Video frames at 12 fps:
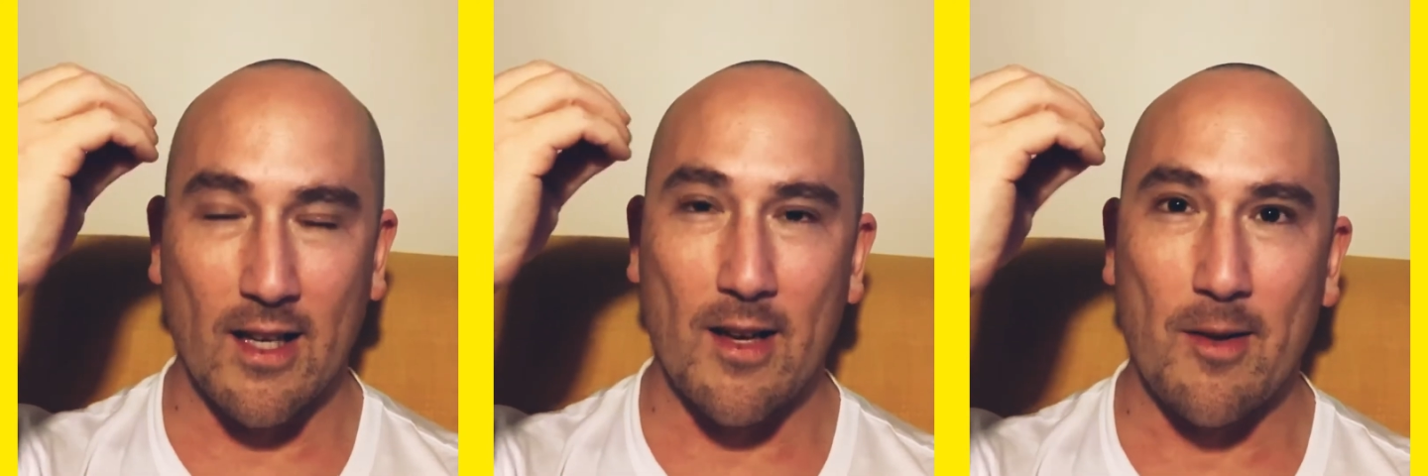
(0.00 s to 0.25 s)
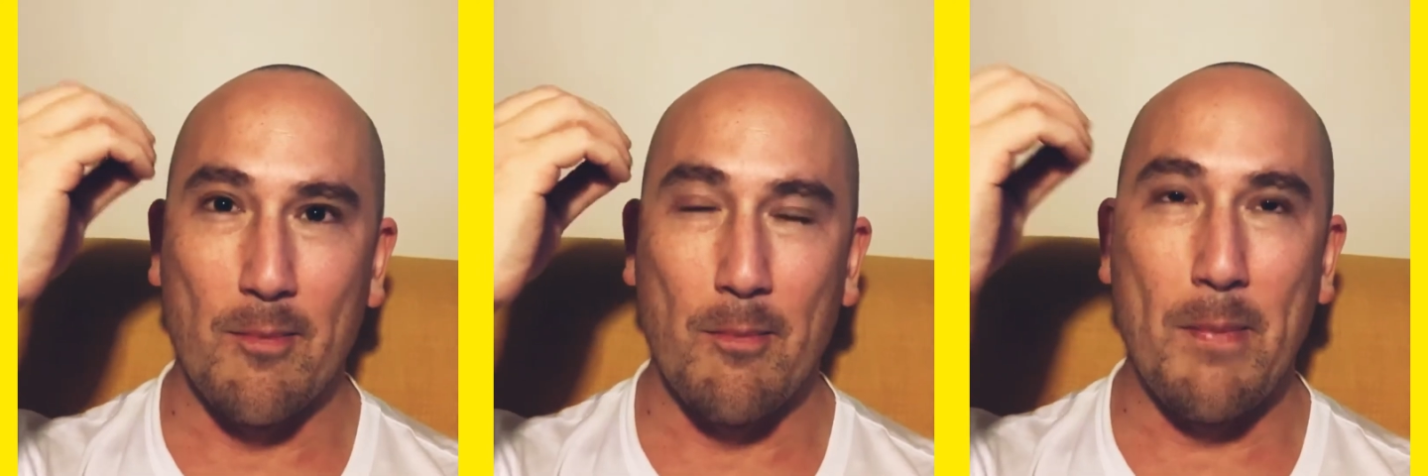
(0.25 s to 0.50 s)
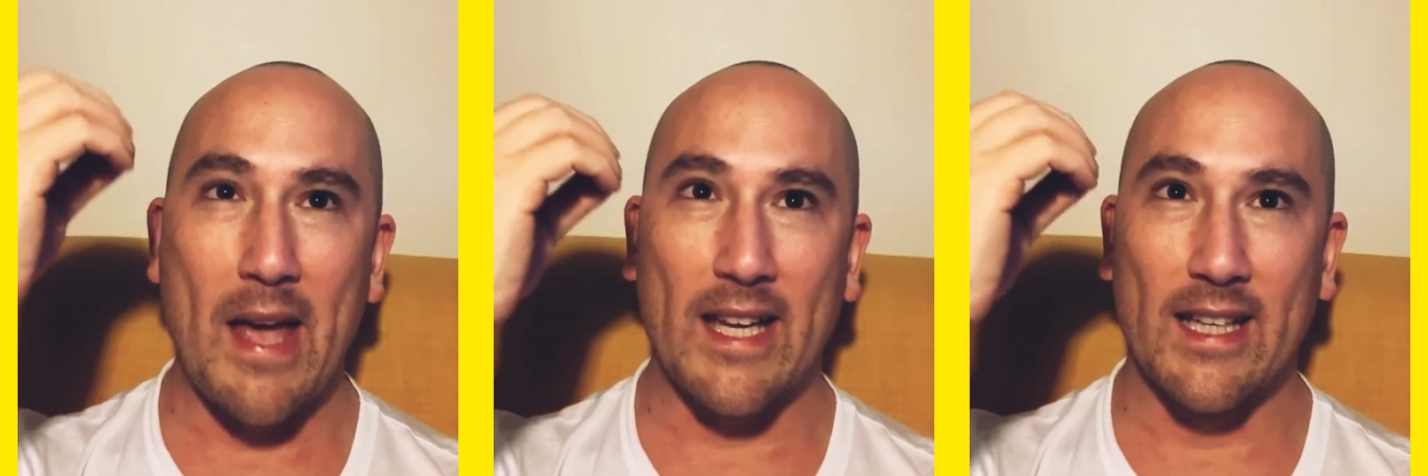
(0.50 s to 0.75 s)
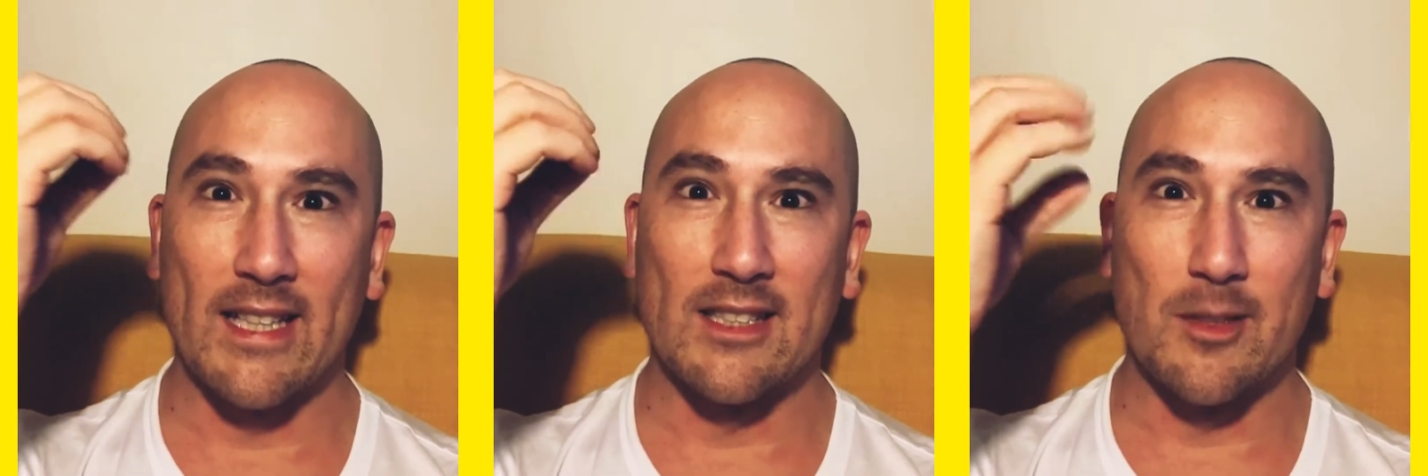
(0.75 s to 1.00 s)

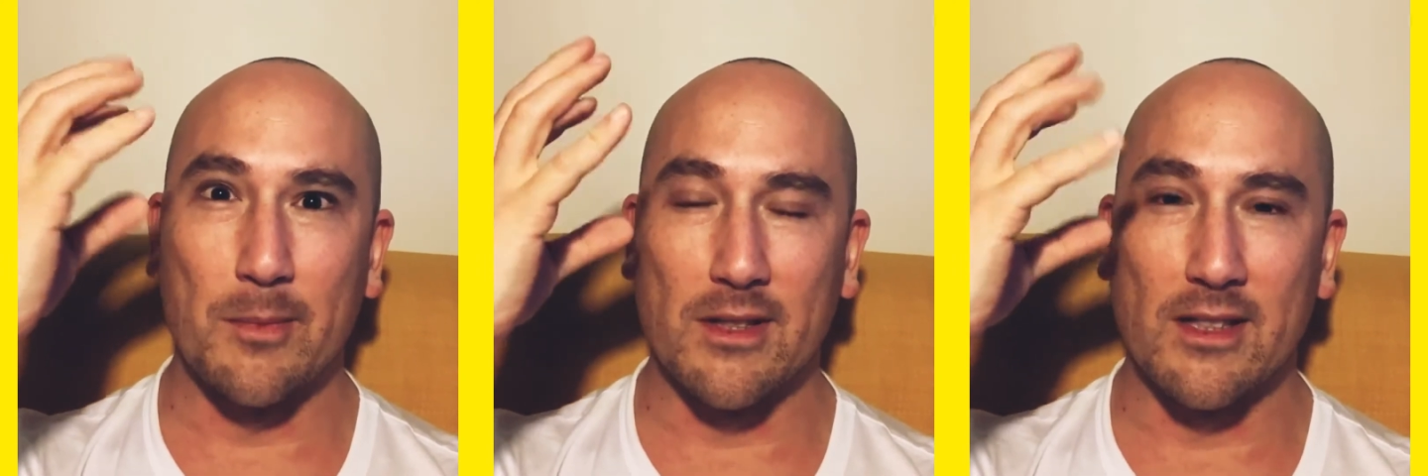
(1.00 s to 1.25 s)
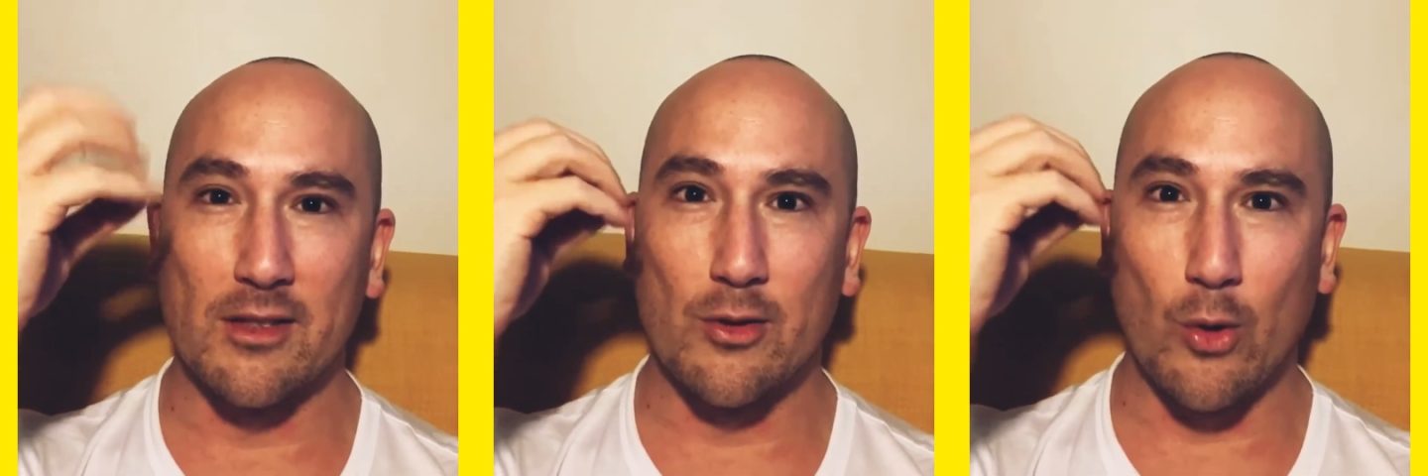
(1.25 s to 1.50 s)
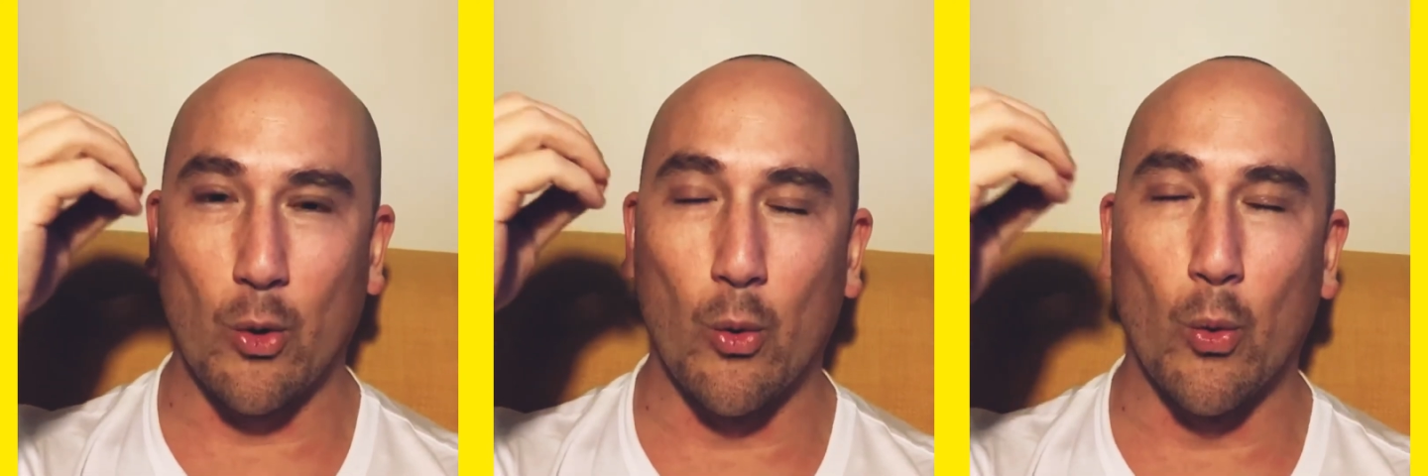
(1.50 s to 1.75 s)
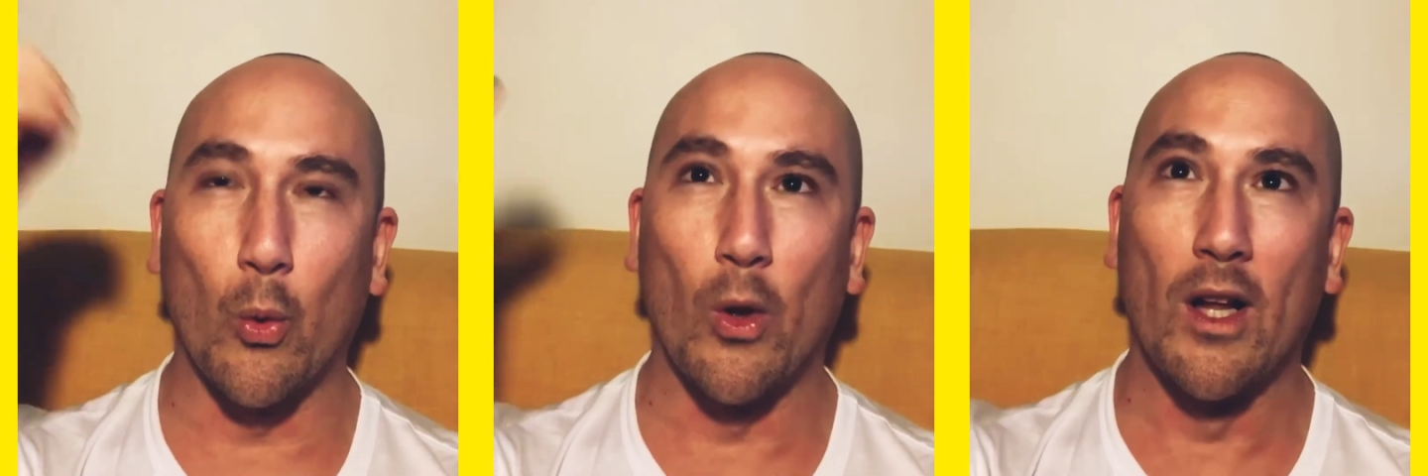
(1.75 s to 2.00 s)
mechanism, as this
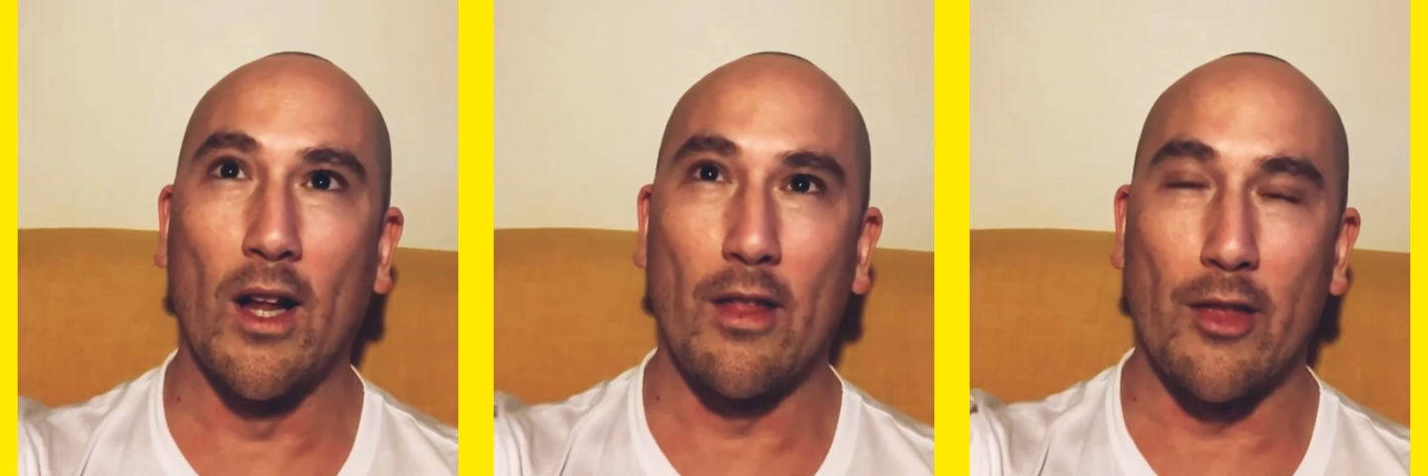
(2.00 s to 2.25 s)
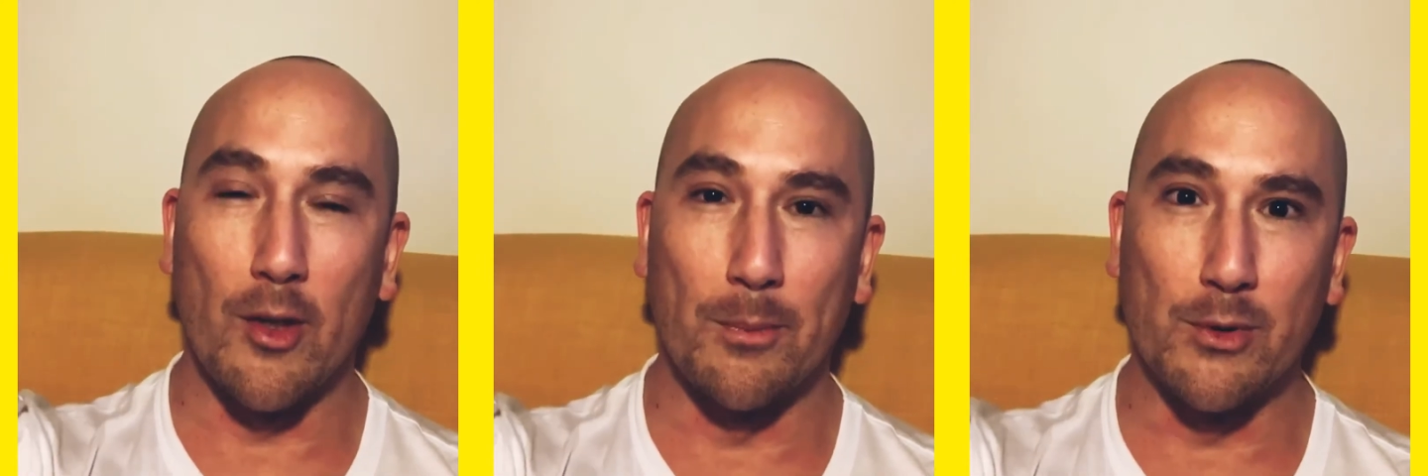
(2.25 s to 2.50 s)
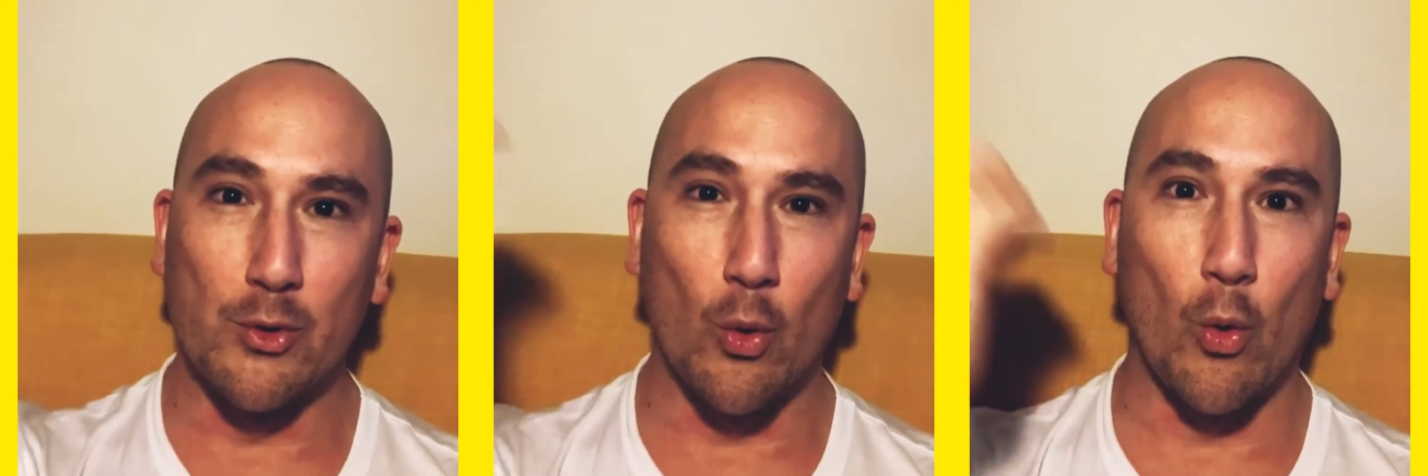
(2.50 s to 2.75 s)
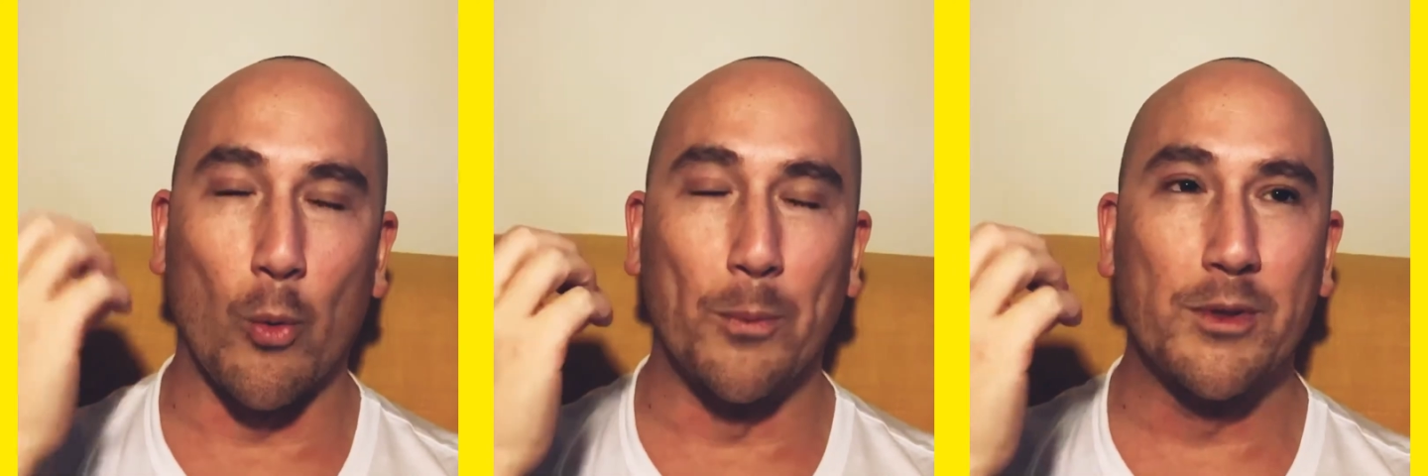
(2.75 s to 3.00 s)
tool that
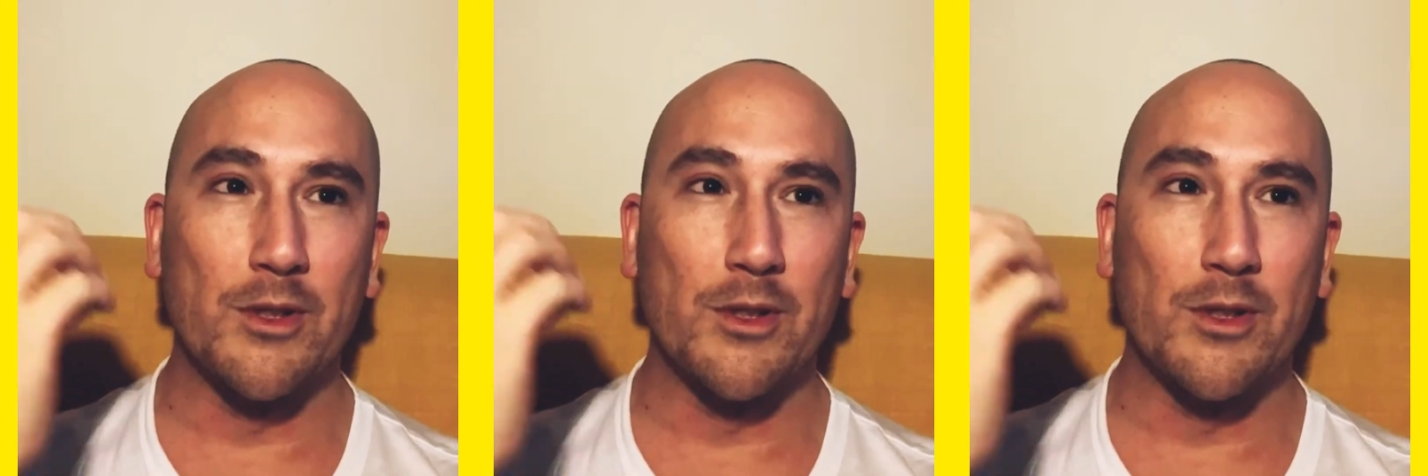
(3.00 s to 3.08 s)
absorbs